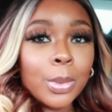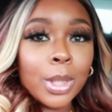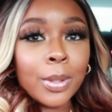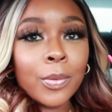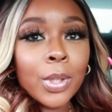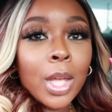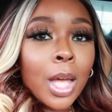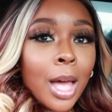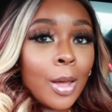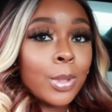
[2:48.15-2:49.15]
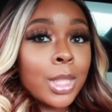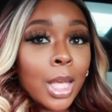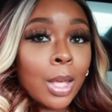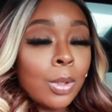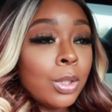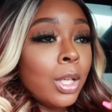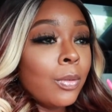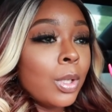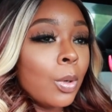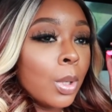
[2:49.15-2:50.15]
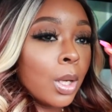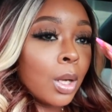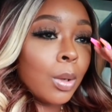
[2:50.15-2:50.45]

But I was saying you never know what's going